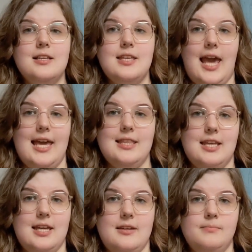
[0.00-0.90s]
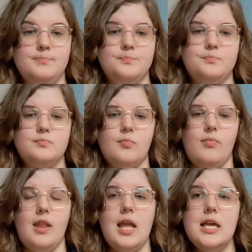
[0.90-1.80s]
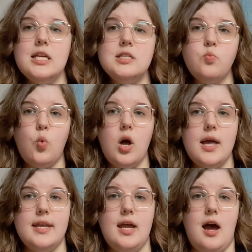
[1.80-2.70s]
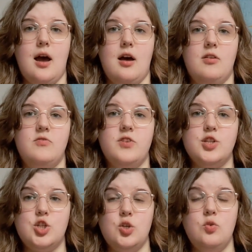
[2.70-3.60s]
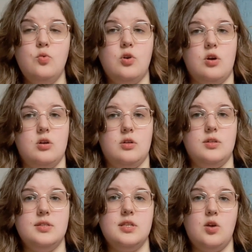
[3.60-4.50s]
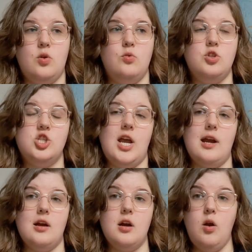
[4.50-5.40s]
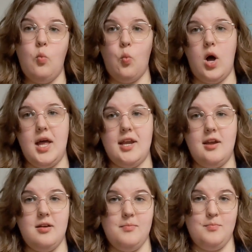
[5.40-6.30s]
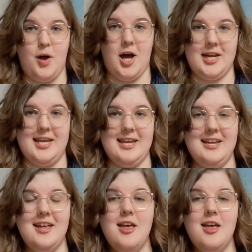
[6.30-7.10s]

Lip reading: Caitlin is one of two girls who share one body.